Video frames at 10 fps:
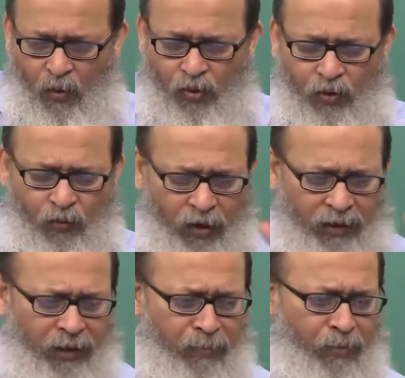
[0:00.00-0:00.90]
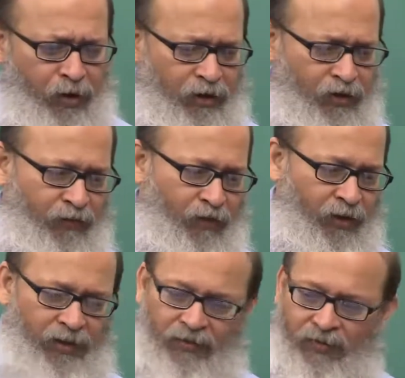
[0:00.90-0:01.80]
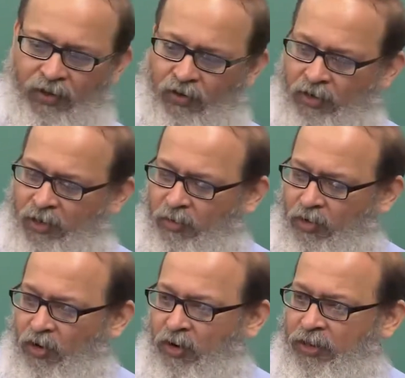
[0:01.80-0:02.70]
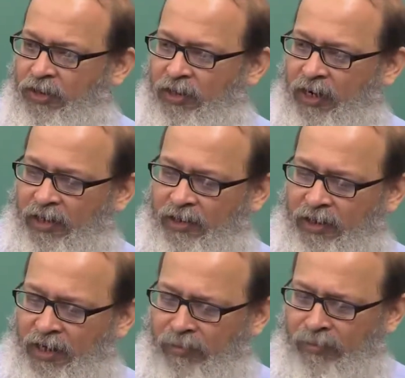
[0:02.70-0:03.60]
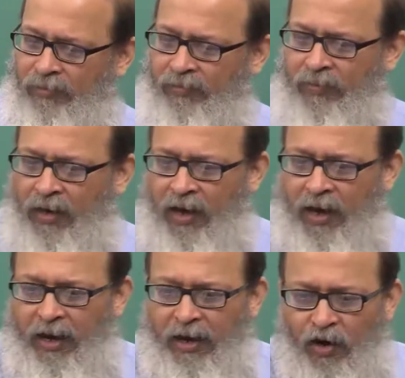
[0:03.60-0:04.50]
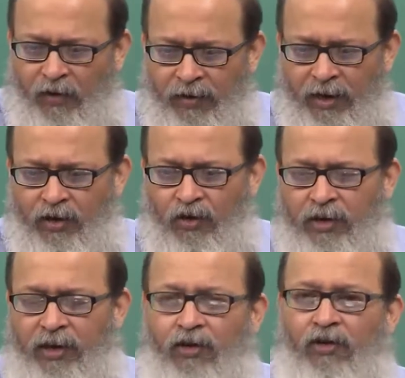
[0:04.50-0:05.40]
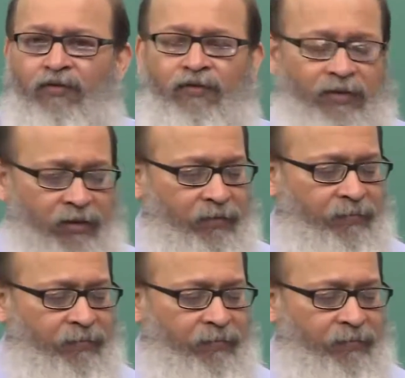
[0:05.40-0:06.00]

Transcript: So, what is the importance of all this? We talked about cognition last time, and now we are talking of